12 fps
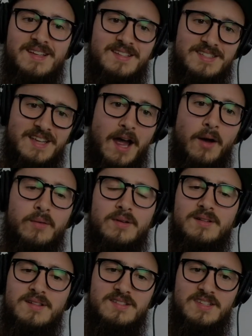south,
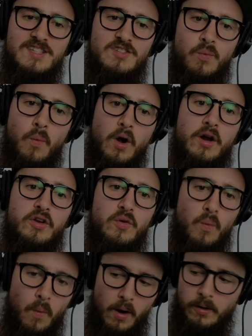this is what you
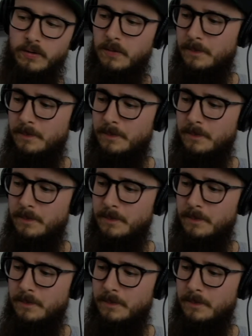want.